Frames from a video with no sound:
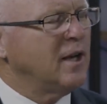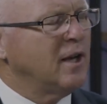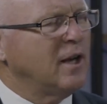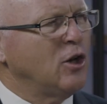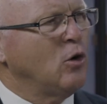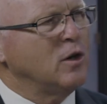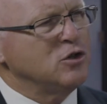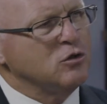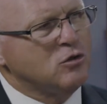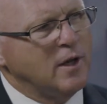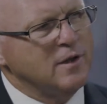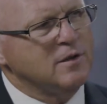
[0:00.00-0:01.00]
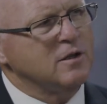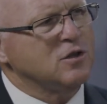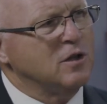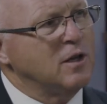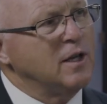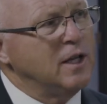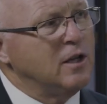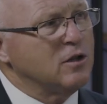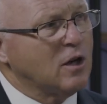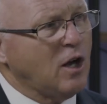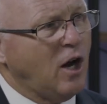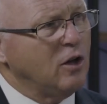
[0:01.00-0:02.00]
and I know as you transition
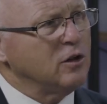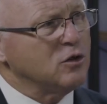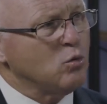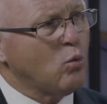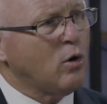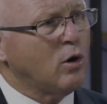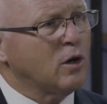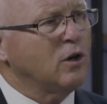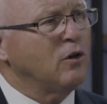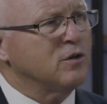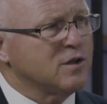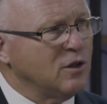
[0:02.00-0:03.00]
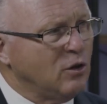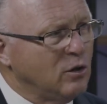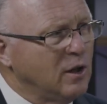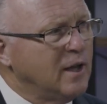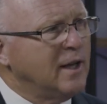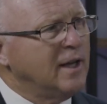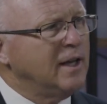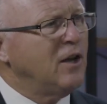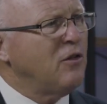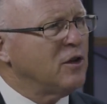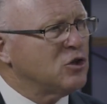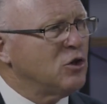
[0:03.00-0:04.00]
into college work, you're still
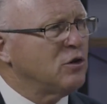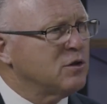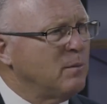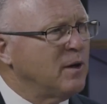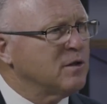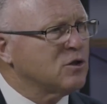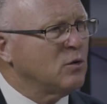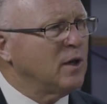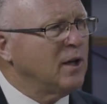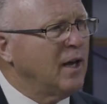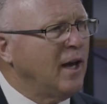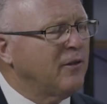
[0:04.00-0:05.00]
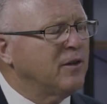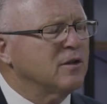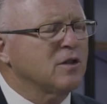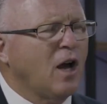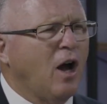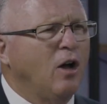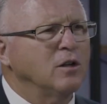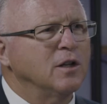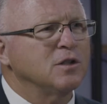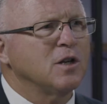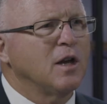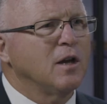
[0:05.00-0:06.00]
in the church ministry at this
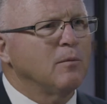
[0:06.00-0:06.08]
college,